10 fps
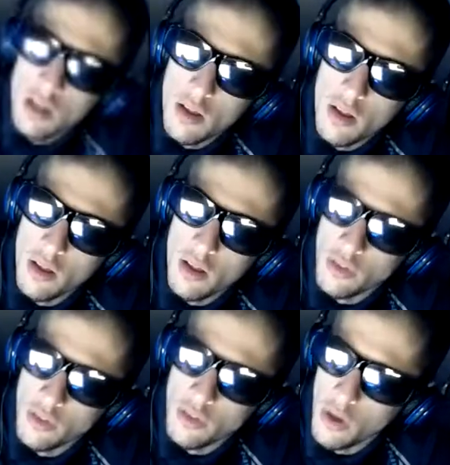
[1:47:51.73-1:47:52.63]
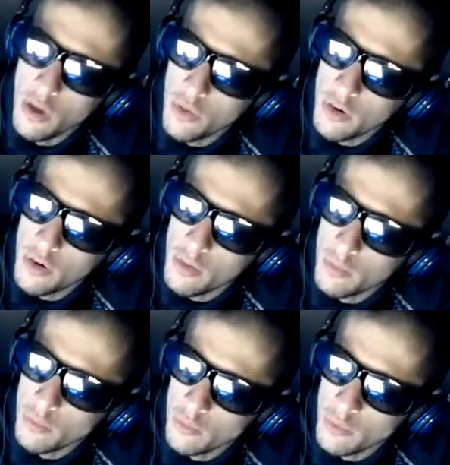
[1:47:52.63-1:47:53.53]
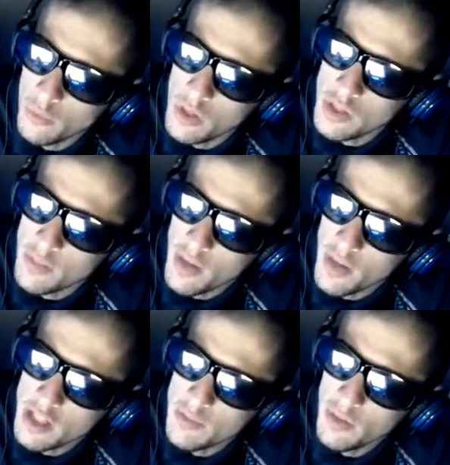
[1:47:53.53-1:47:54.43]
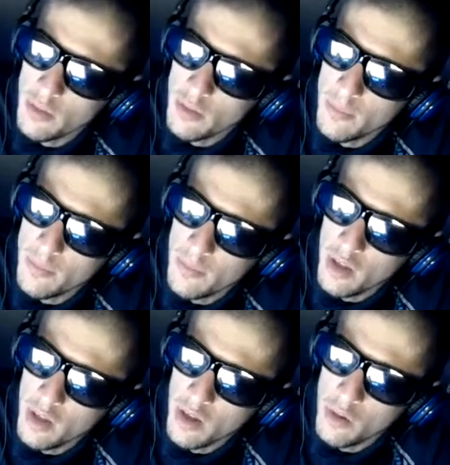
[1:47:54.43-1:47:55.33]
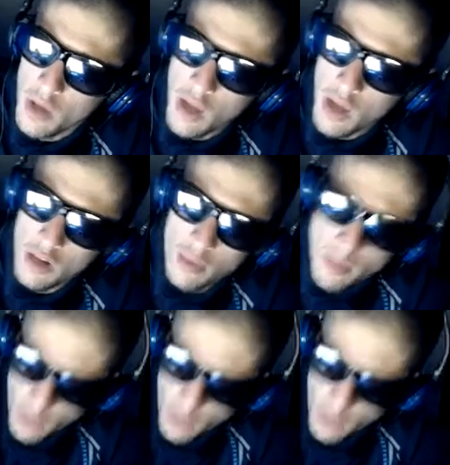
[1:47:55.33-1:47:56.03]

there is a possible. Okay, I cannot remember